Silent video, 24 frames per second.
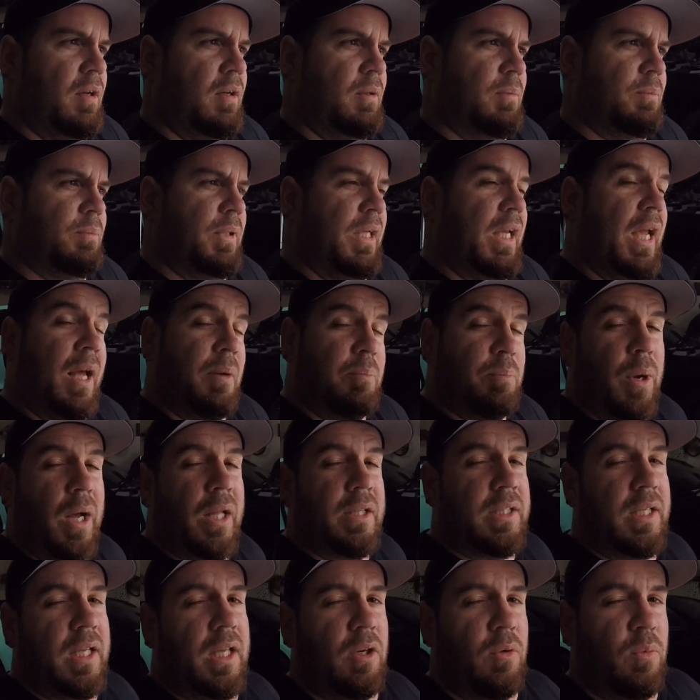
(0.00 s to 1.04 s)
He had bought
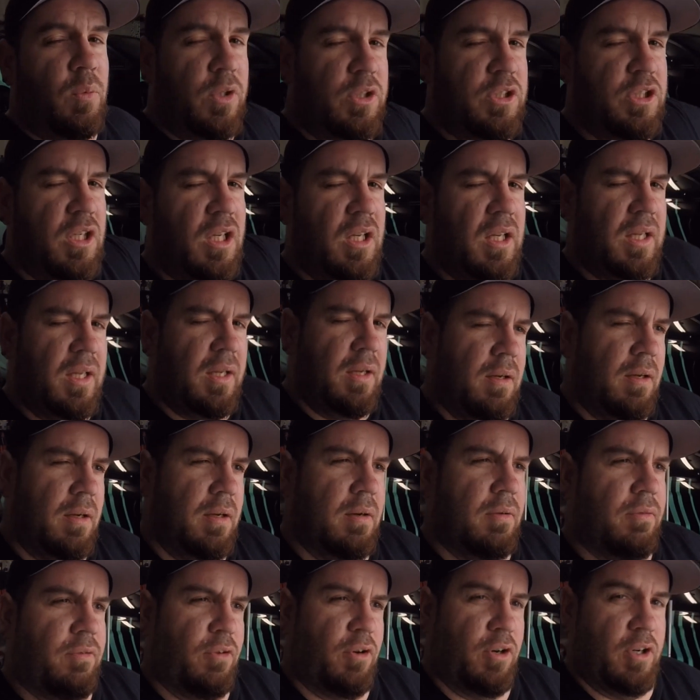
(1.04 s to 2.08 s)
the kit originally
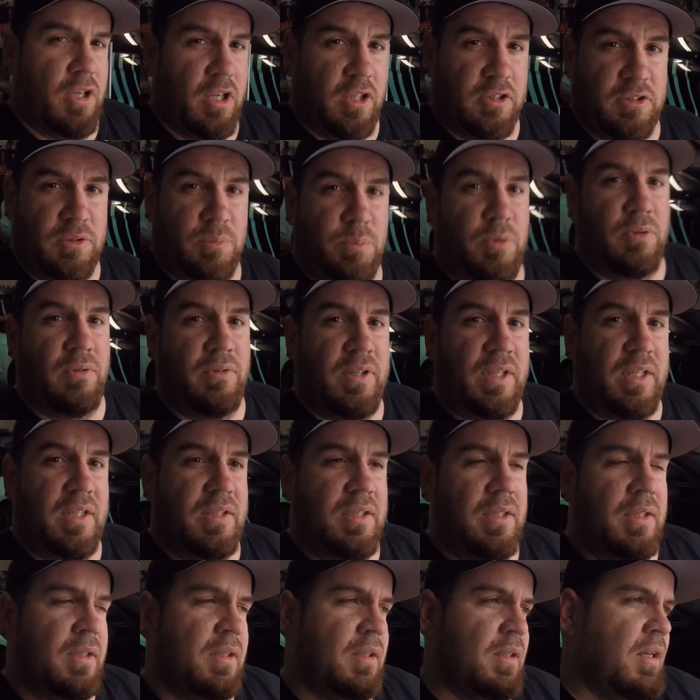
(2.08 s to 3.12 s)
for a customer of
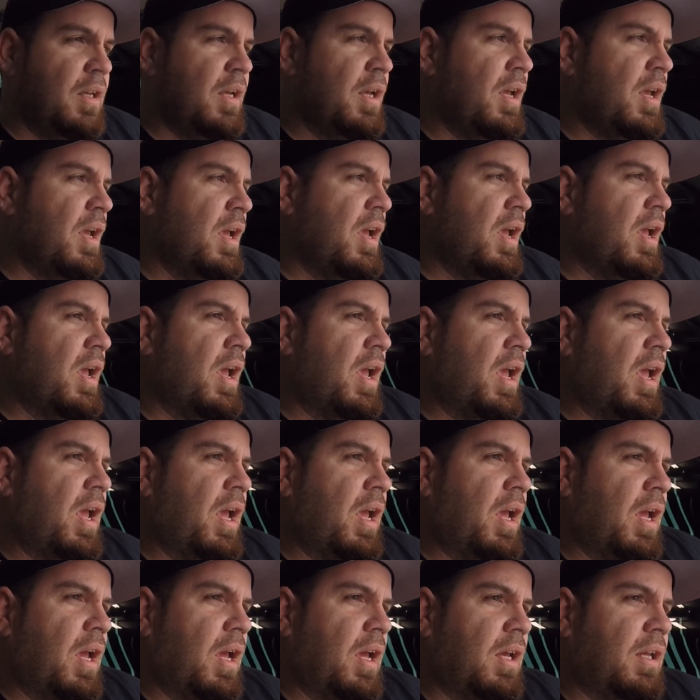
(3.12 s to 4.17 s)
his,
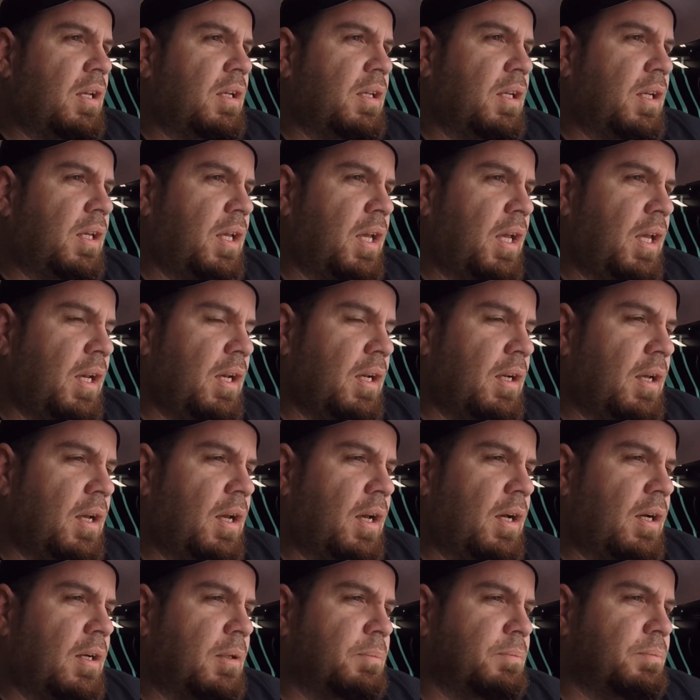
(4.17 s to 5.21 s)
and the kit
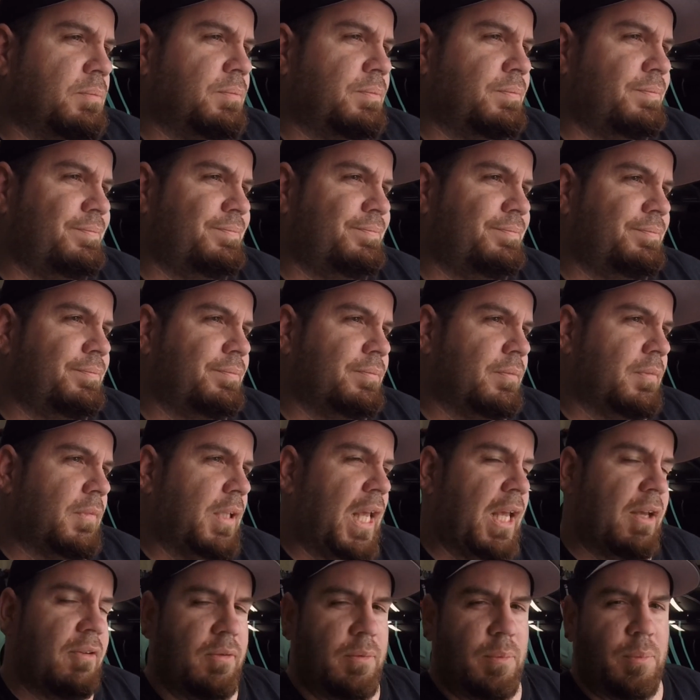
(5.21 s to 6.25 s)

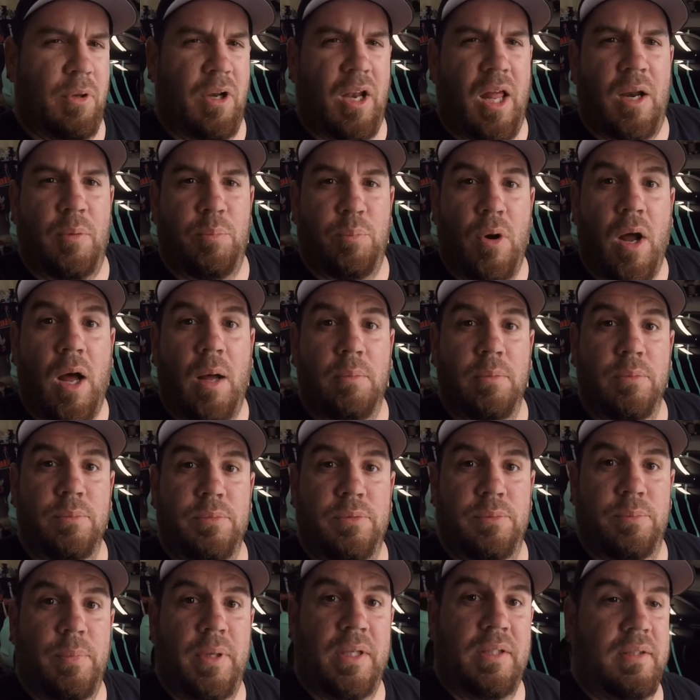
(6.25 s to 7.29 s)
gave him a lot of
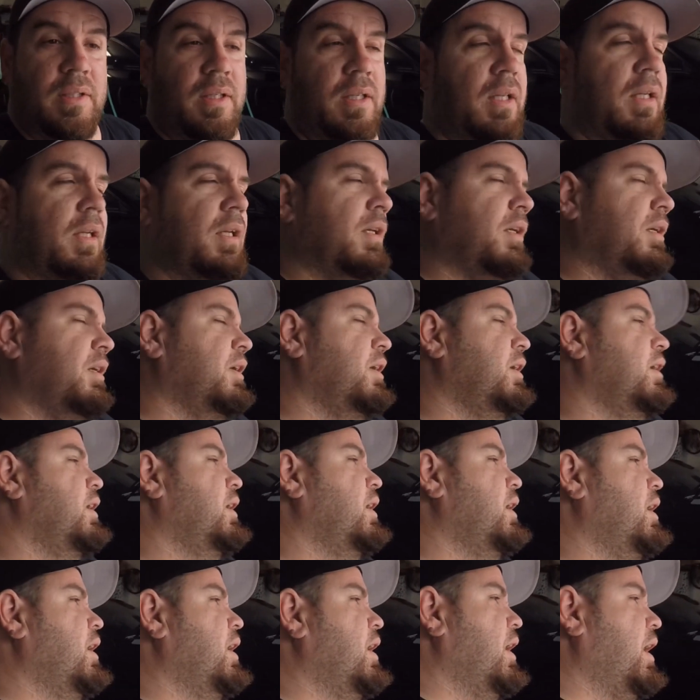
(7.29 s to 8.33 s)
problems, basically,
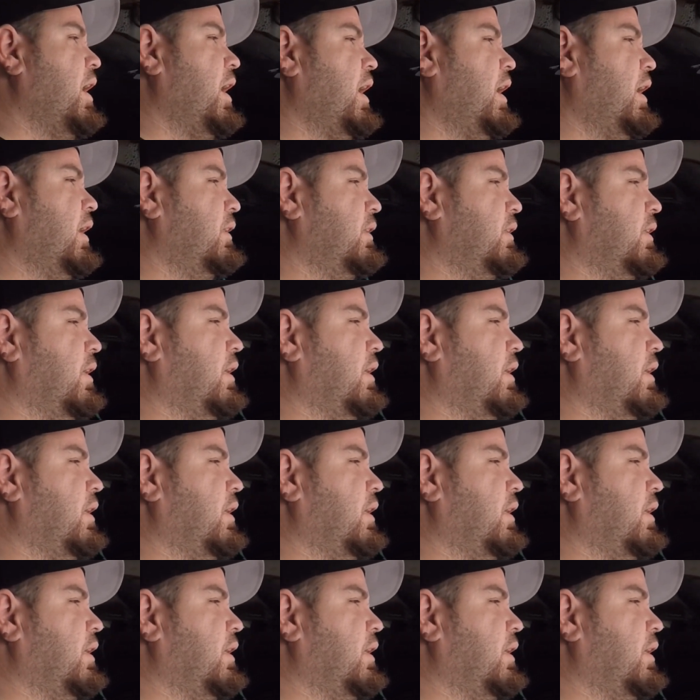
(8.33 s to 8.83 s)
and